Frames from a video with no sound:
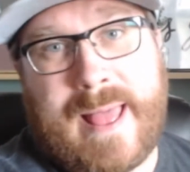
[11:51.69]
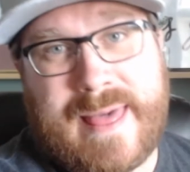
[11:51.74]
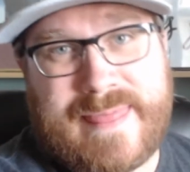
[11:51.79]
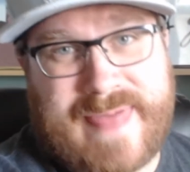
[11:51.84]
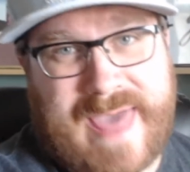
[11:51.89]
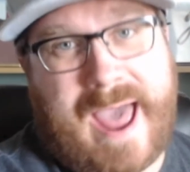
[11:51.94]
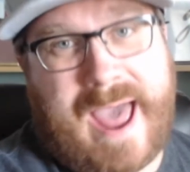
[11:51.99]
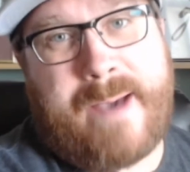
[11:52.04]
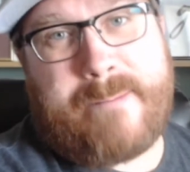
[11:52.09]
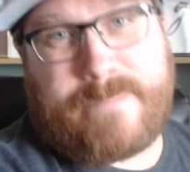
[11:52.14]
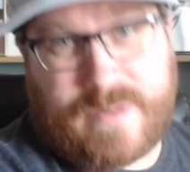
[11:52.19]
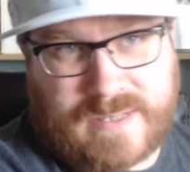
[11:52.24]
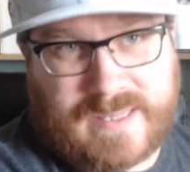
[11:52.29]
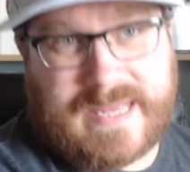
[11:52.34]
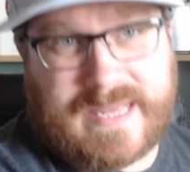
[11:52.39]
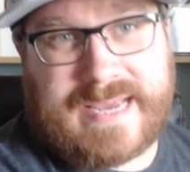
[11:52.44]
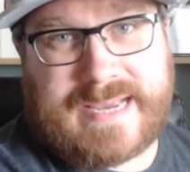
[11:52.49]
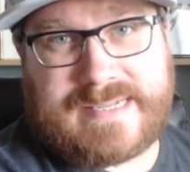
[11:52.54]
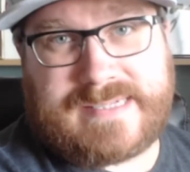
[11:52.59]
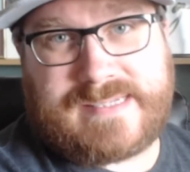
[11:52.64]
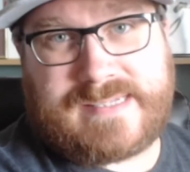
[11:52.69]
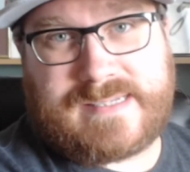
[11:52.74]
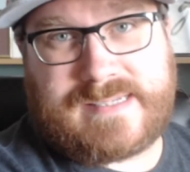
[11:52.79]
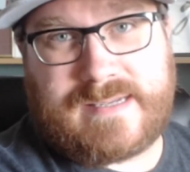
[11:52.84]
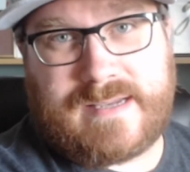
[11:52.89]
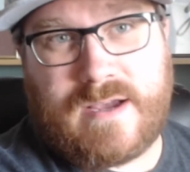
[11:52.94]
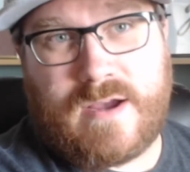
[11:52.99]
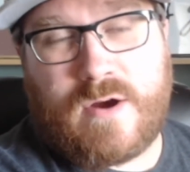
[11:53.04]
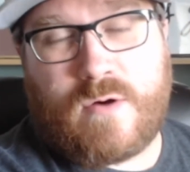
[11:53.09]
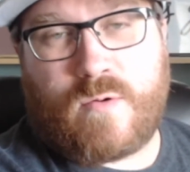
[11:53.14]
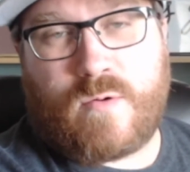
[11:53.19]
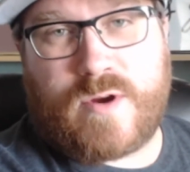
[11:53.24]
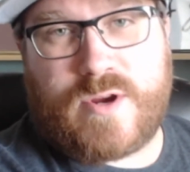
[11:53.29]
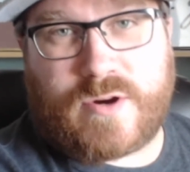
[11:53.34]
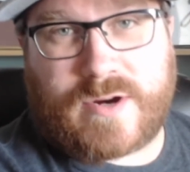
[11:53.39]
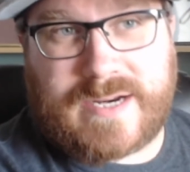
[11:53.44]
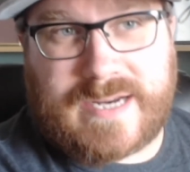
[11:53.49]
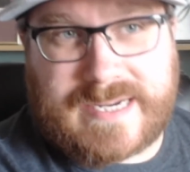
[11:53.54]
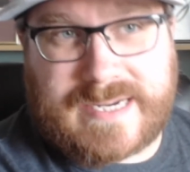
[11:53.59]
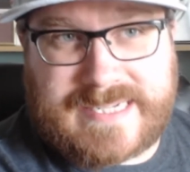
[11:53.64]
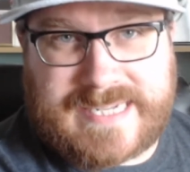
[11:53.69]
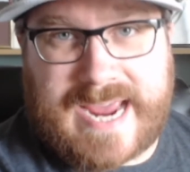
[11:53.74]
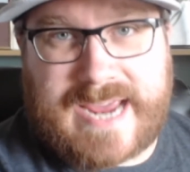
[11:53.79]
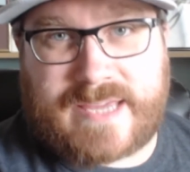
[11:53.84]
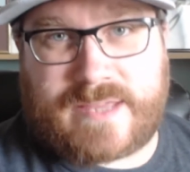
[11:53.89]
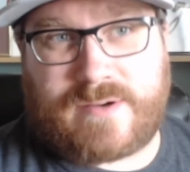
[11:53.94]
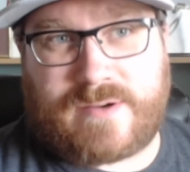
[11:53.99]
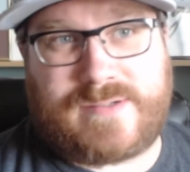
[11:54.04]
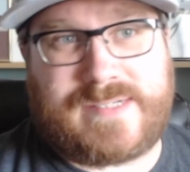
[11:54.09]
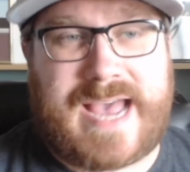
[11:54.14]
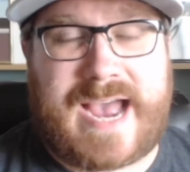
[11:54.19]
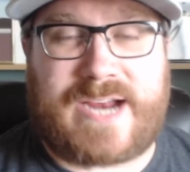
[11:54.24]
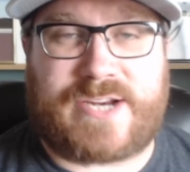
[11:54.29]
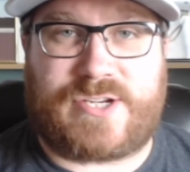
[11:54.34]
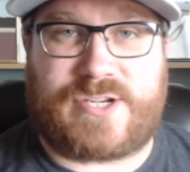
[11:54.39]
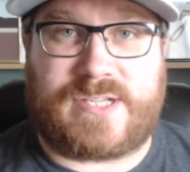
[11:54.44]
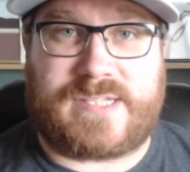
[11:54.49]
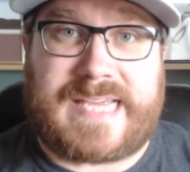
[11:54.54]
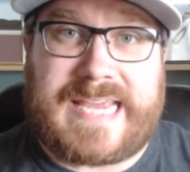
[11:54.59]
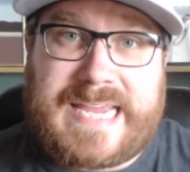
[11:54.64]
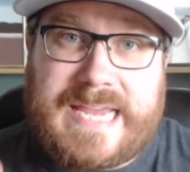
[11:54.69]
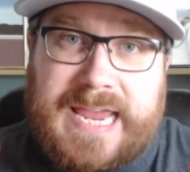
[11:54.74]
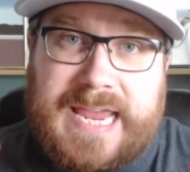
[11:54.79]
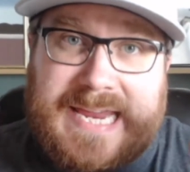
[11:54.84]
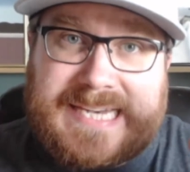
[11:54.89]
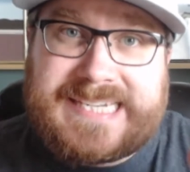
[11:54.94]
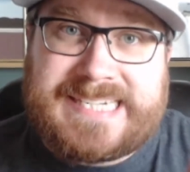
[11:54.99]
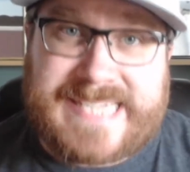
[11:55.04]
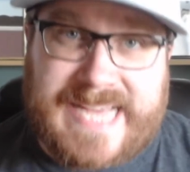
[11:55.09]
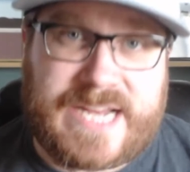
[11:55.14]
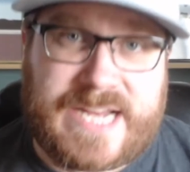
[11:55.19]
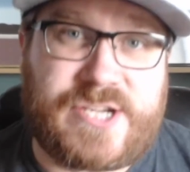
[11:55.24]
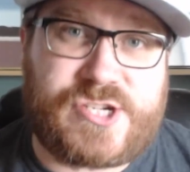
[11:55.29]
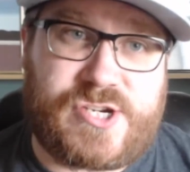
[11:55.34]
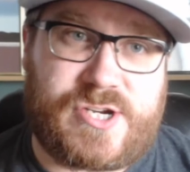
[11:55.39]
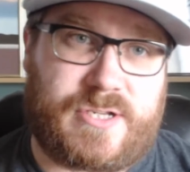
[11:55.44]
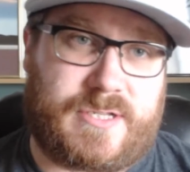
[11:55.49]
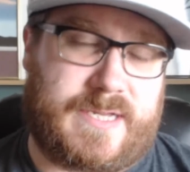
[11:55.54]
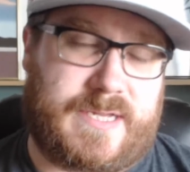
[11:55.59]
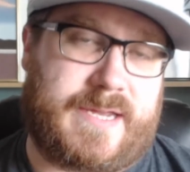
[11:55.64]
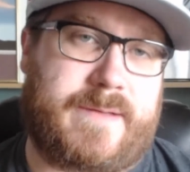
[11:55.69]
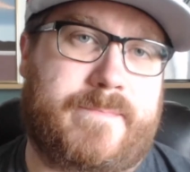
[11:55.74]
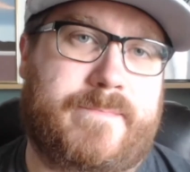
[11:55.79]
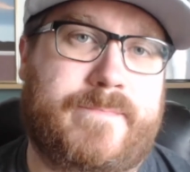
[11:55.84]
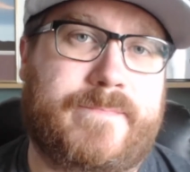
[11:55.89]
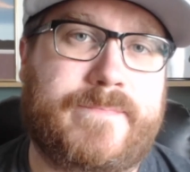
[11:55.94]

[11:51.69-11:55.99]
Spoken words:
that place where you're going to take those actions intentionally.